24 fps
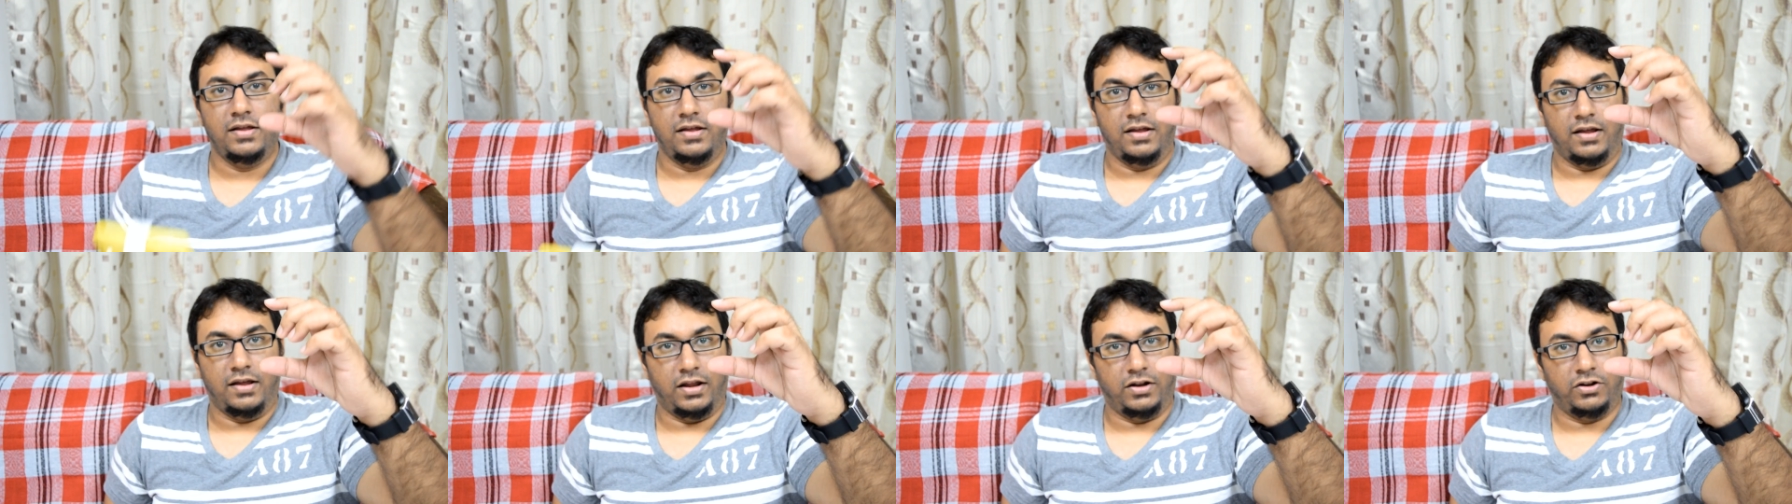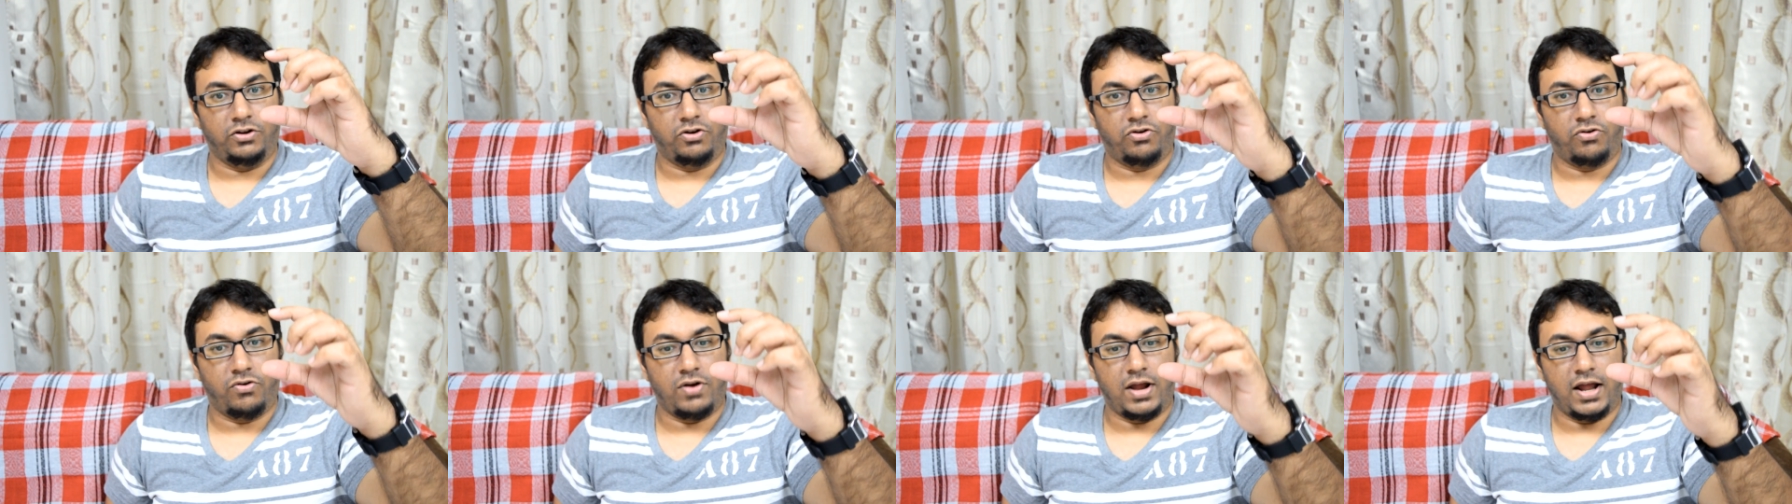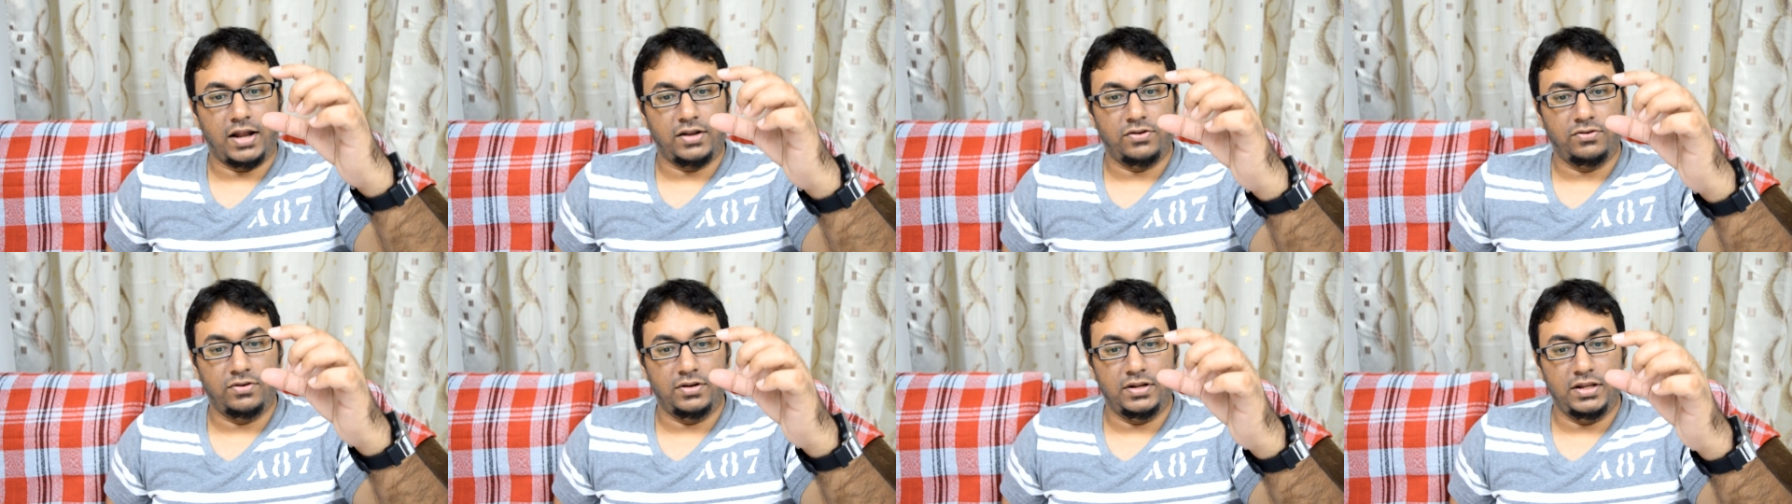and
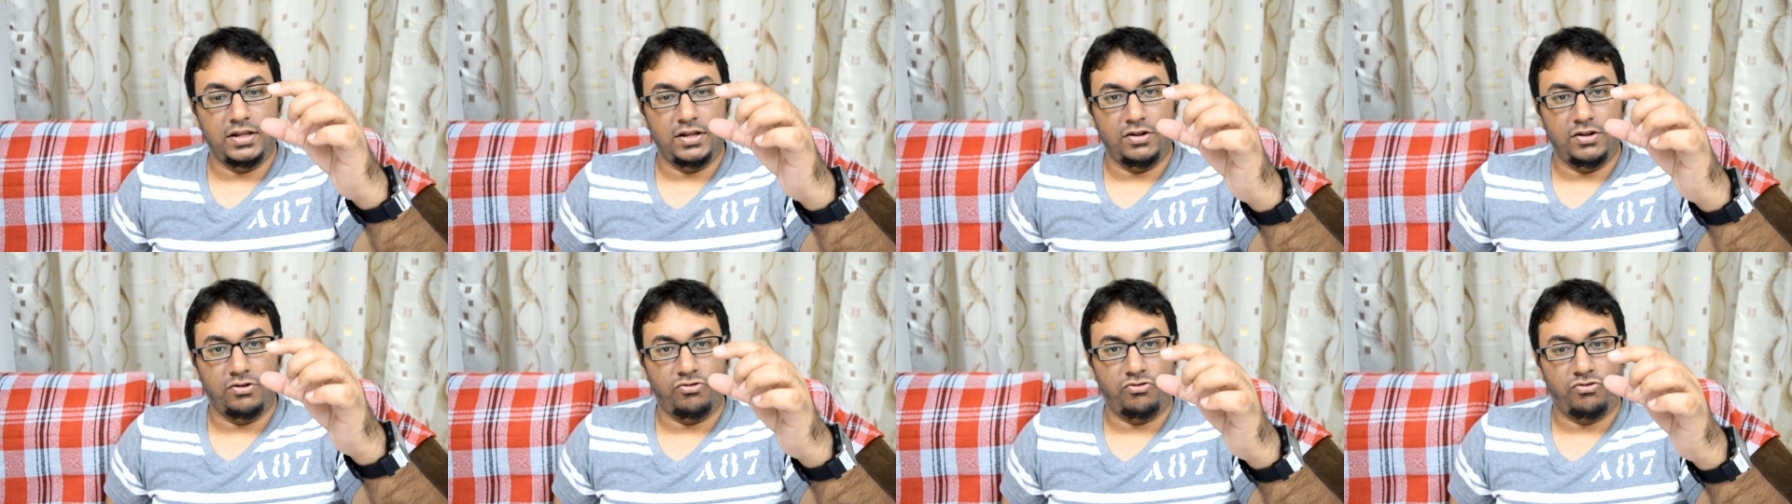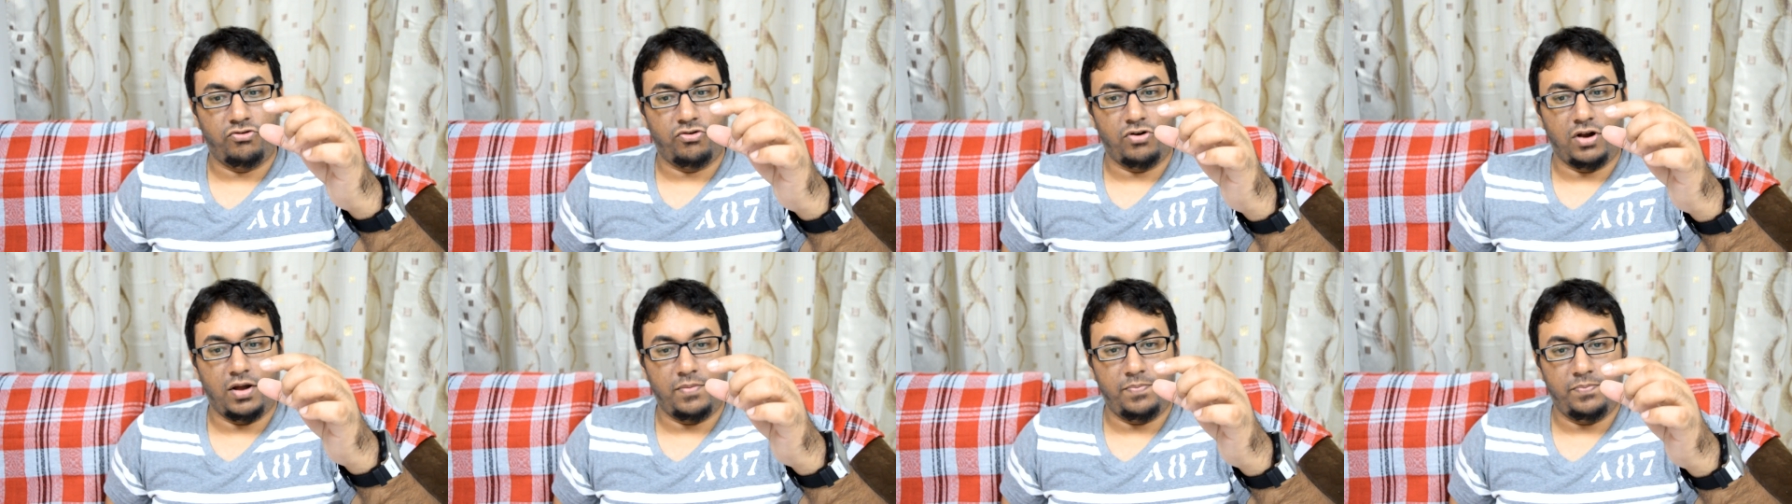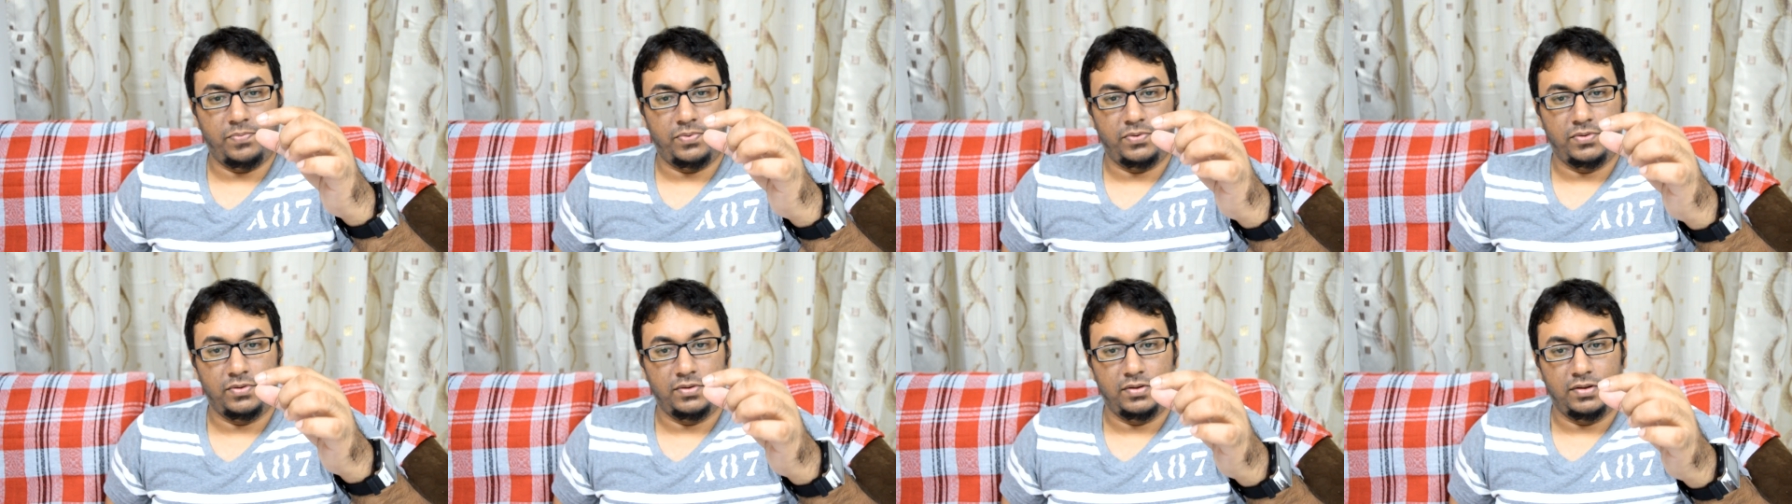gradually drop